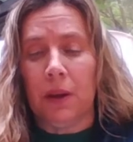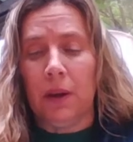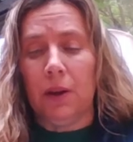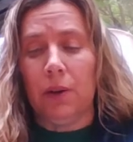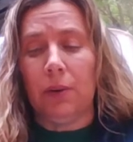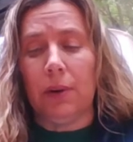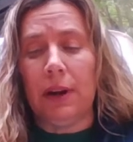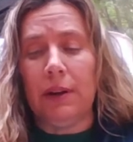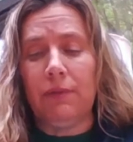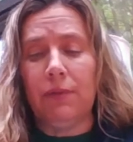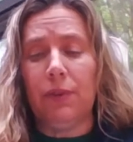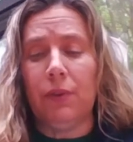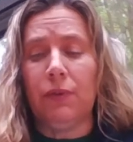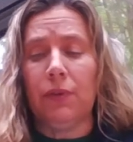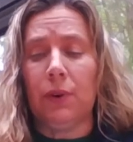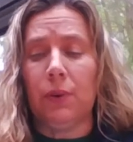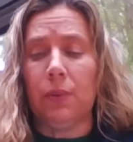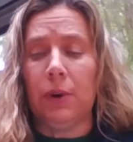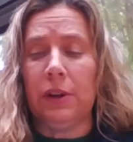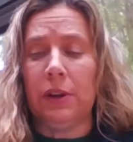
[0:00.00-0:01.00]
Grateful
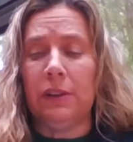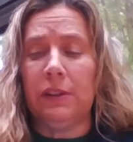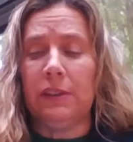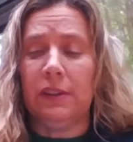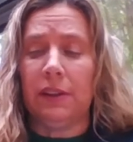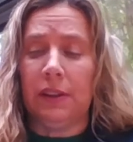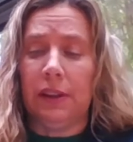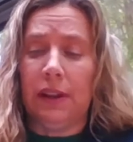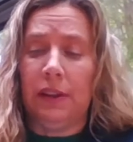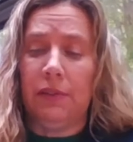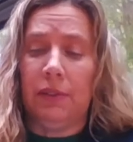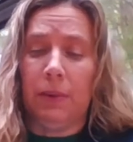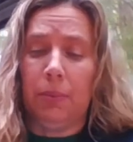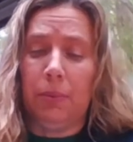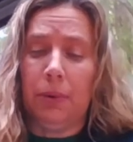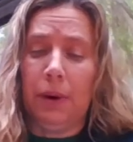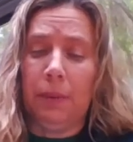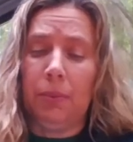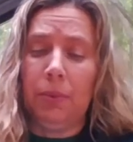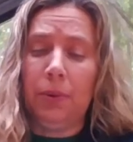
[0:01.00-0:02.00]
for once to leave the
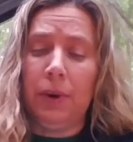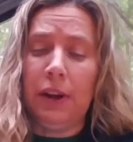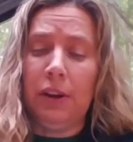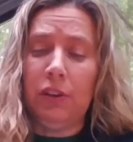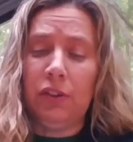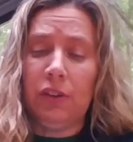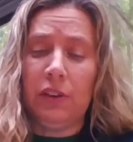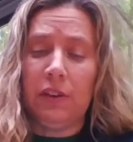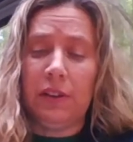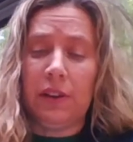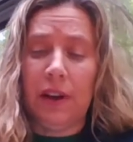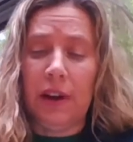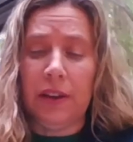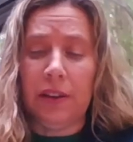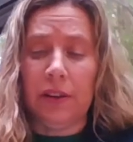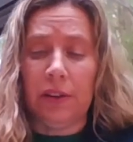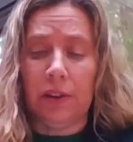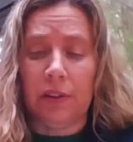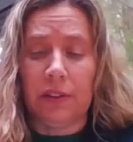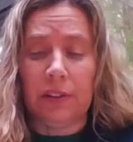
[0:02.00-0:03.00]
preparation to
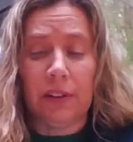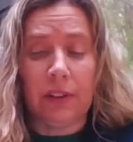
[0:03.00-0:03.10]
others,